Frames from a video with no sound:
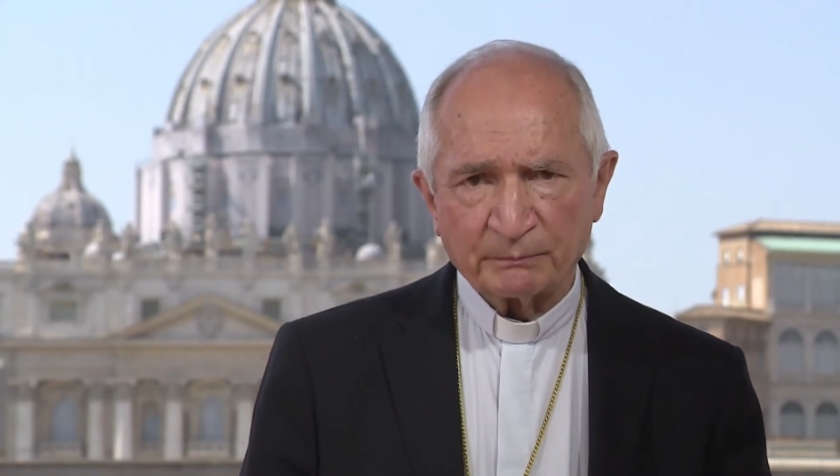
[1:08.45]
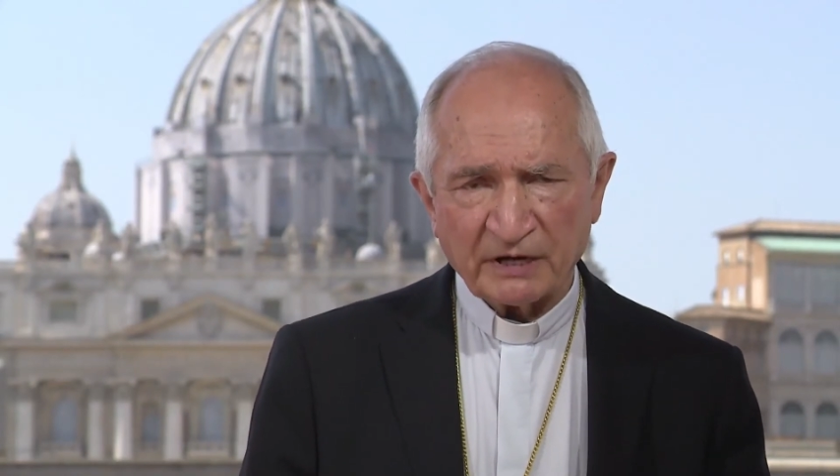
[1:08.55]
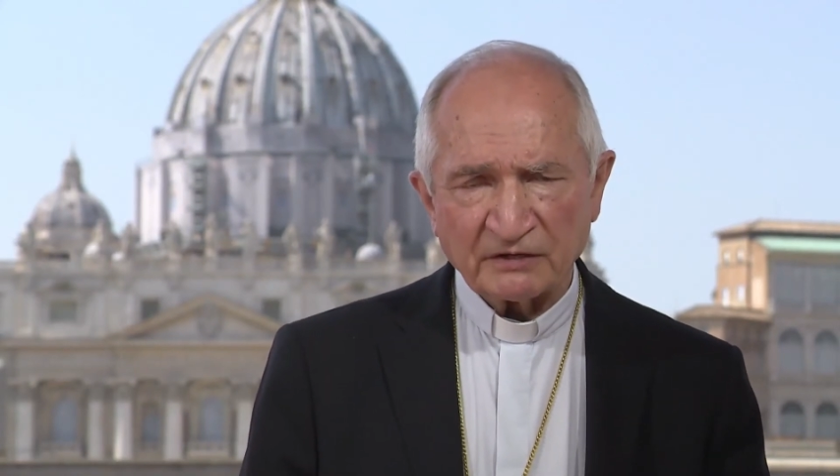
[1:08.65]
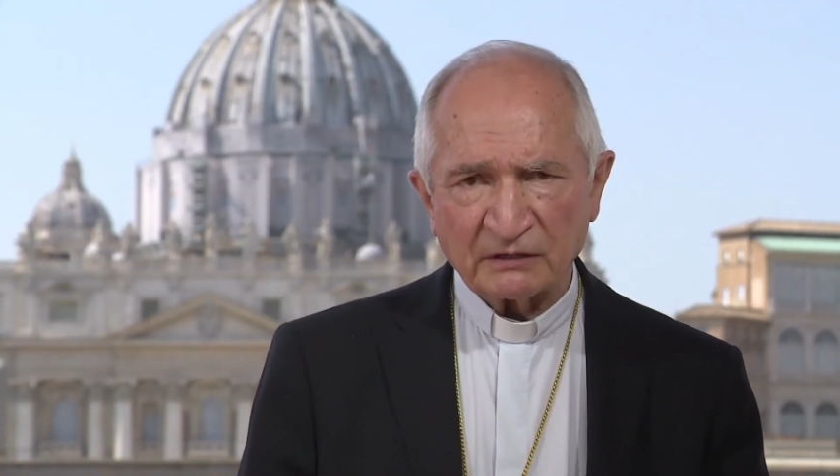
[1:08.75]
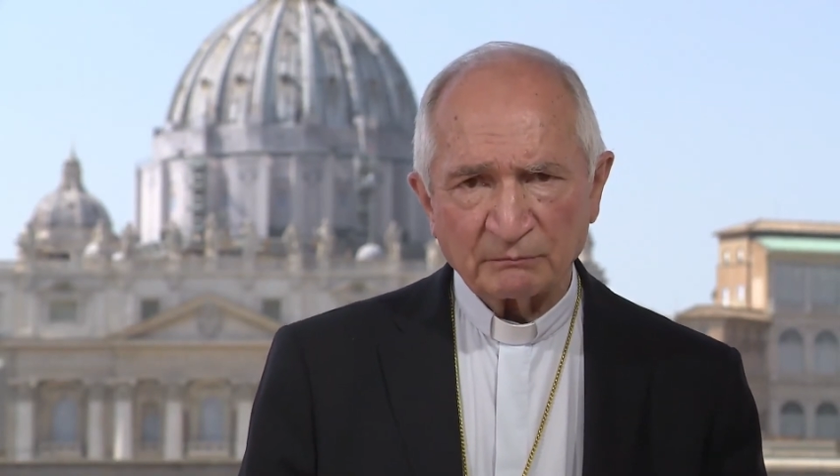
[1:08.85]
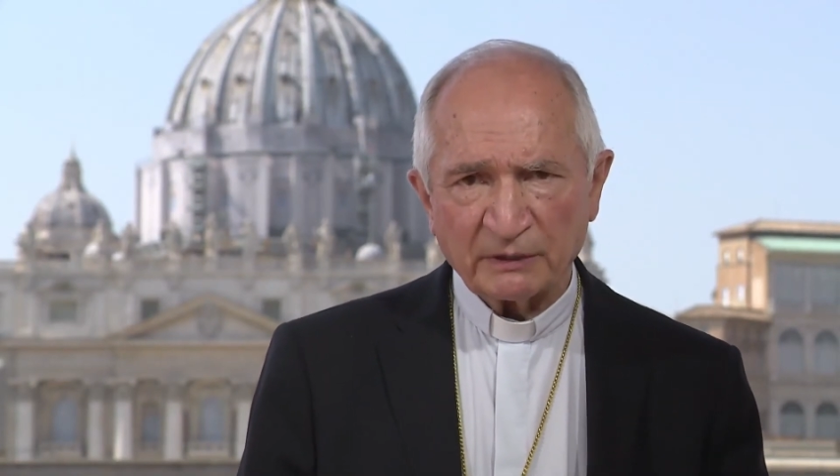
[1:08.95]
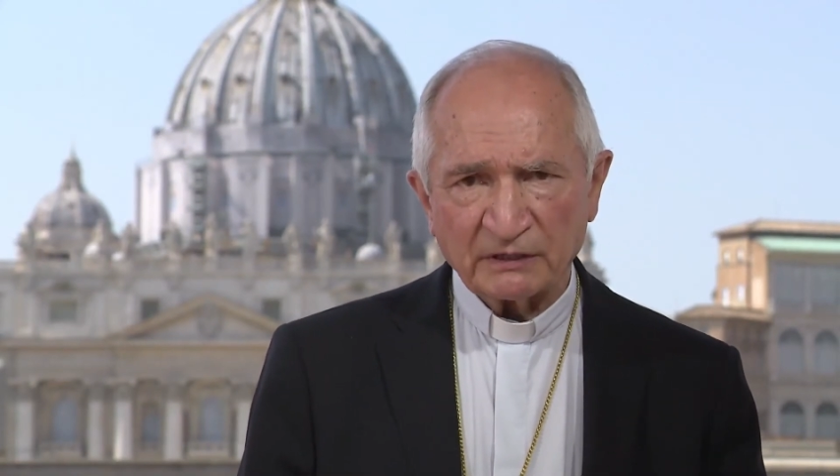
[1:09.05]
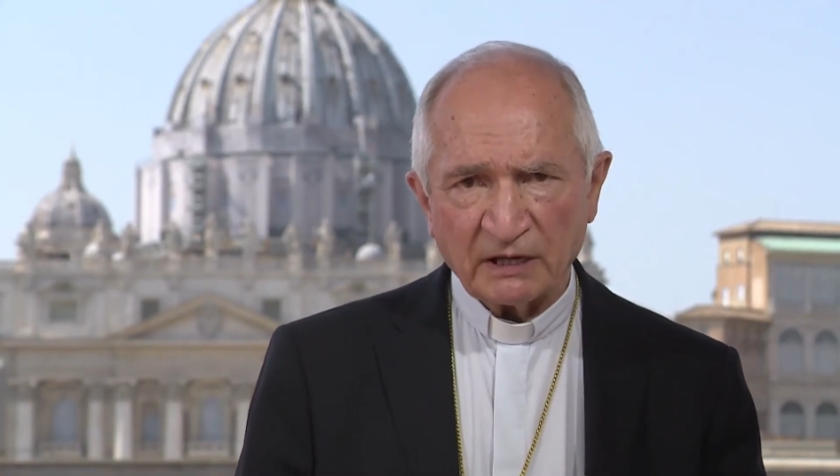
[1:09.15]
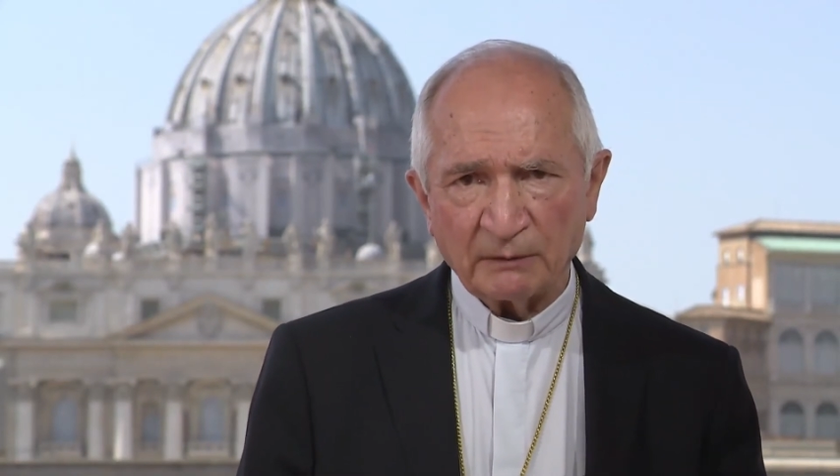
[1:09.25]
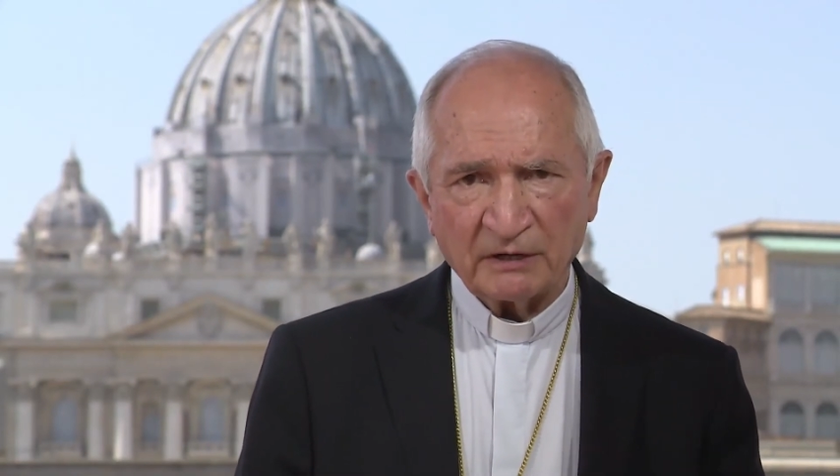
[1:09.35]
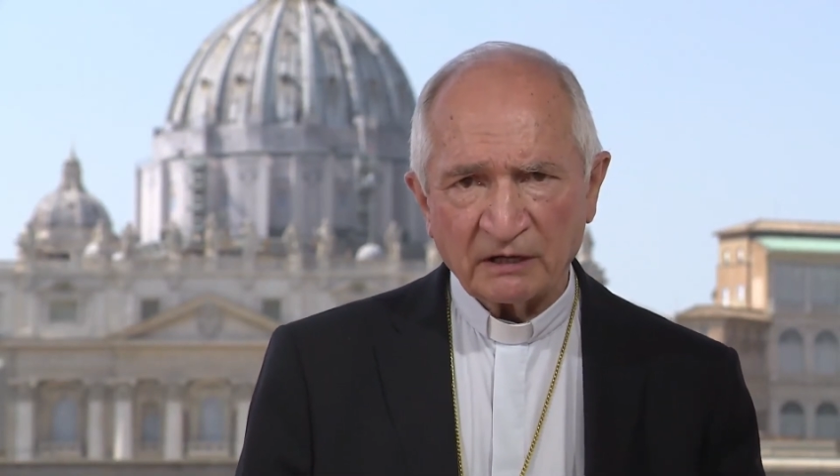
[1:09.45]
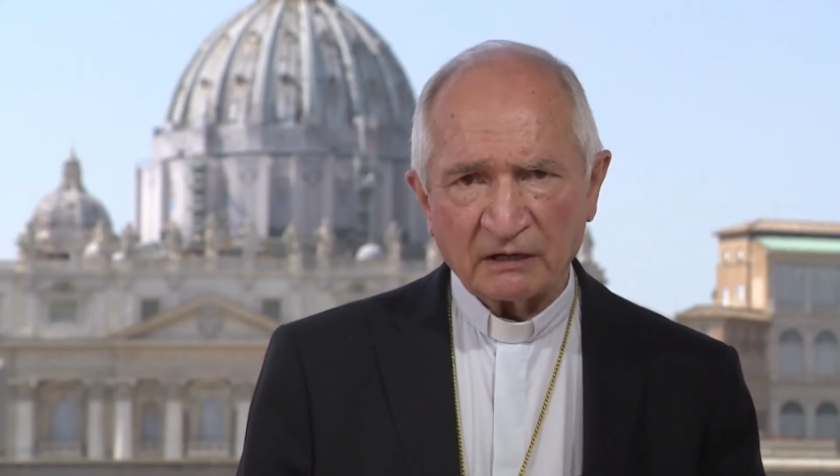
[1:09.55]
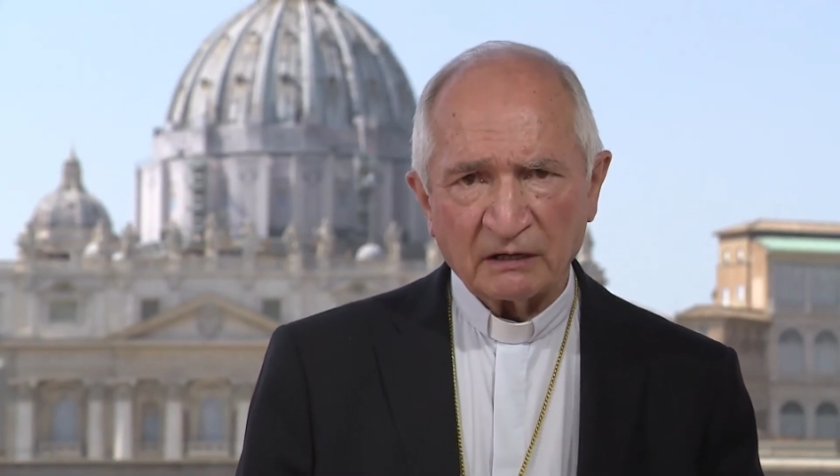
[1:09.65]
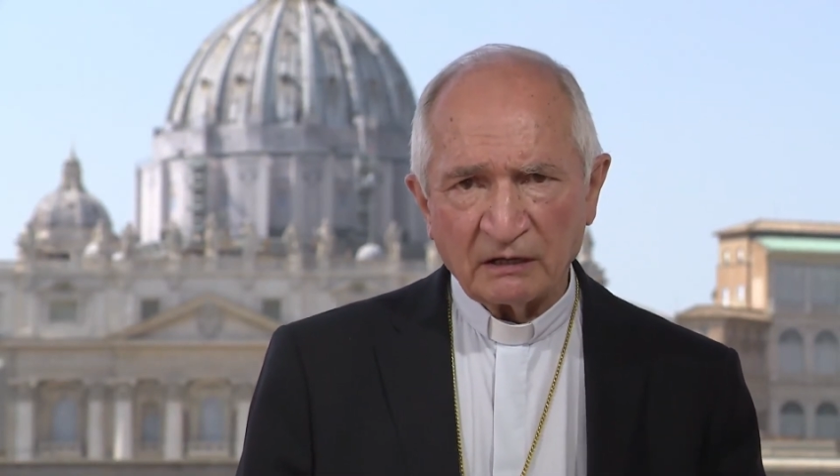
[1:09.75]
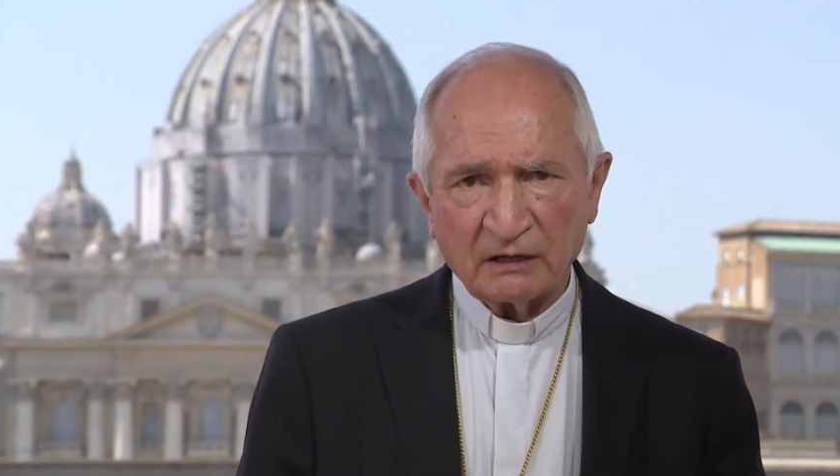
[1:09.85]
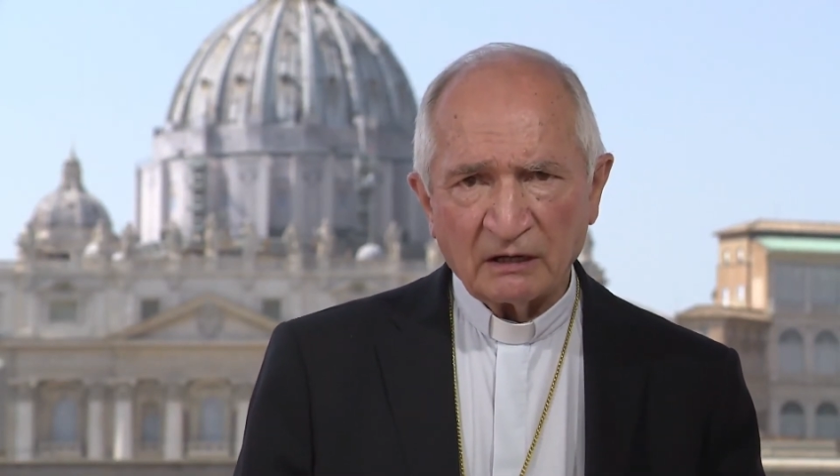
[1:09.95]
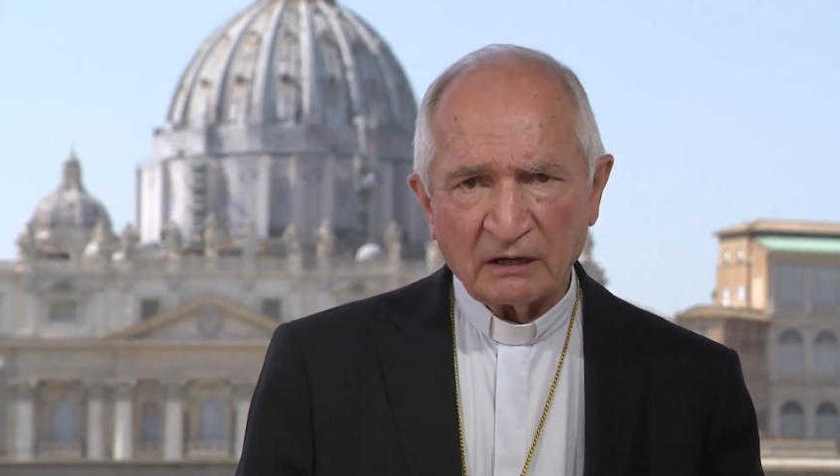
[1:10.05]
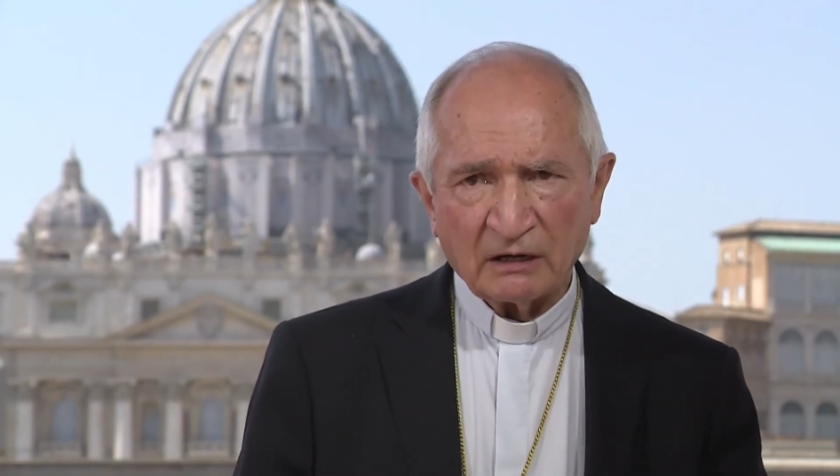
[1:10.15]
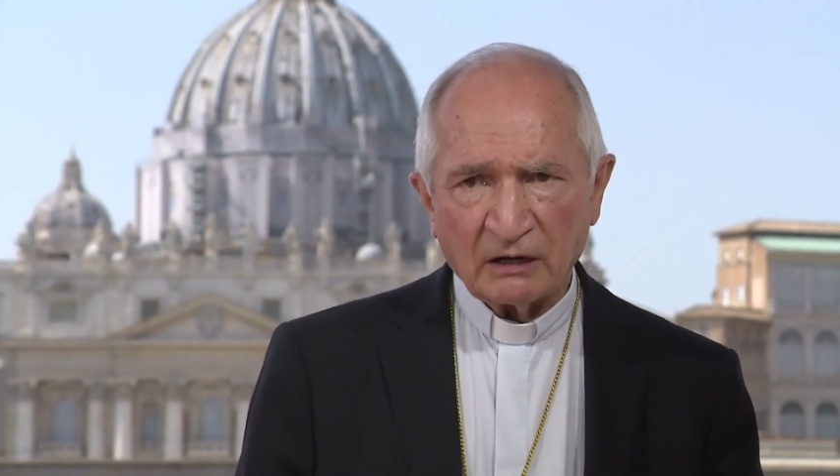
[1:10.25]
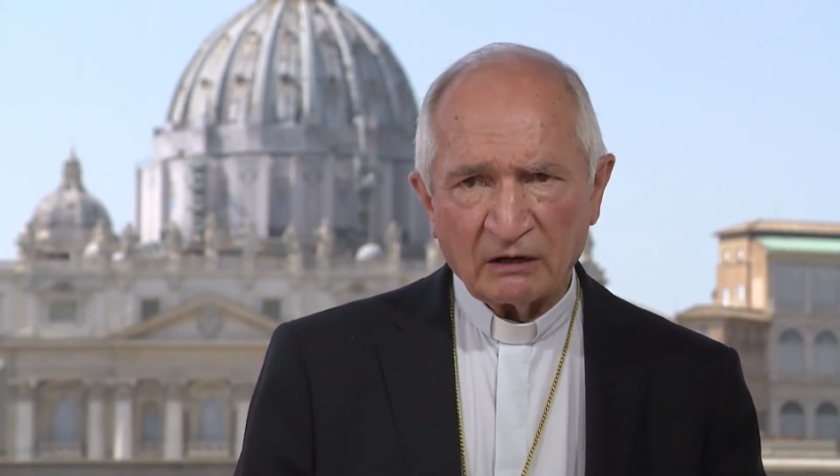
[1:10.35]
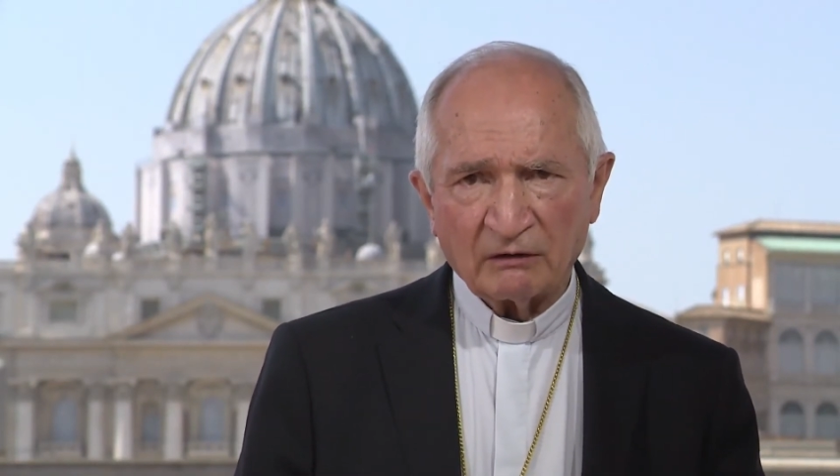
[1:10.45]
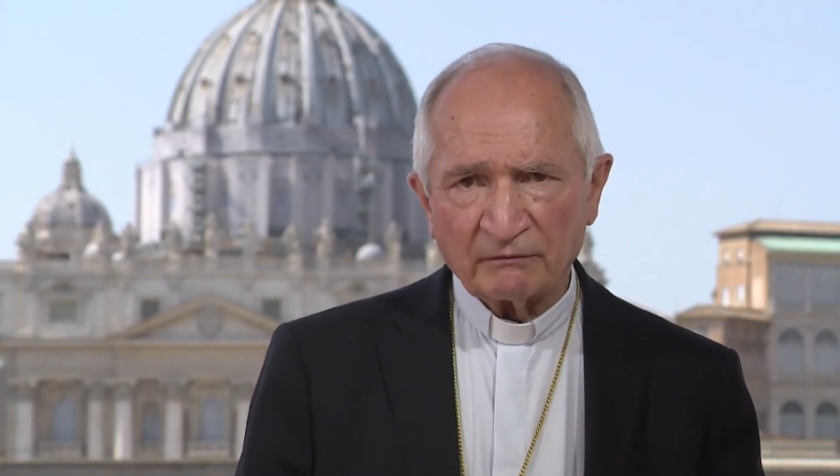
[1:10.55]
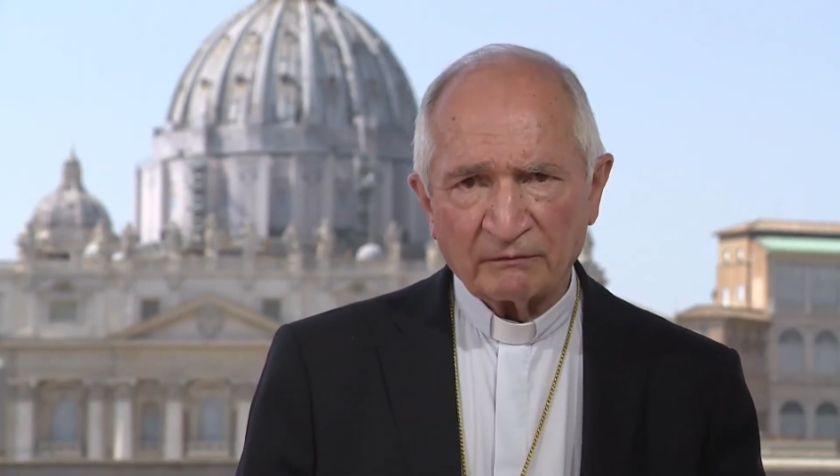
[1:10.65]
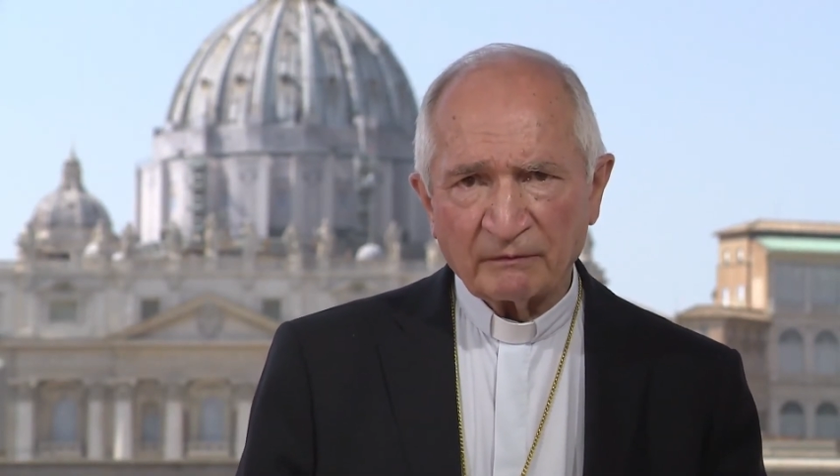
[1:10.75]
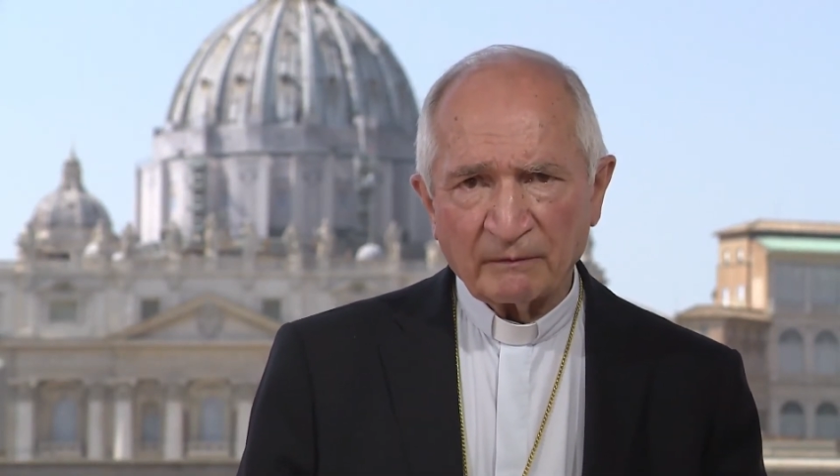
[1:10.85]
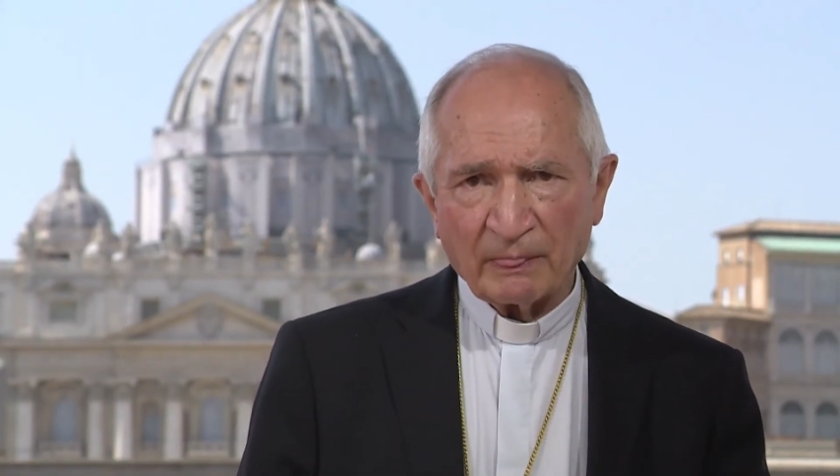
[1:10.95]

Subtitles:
present pandemic of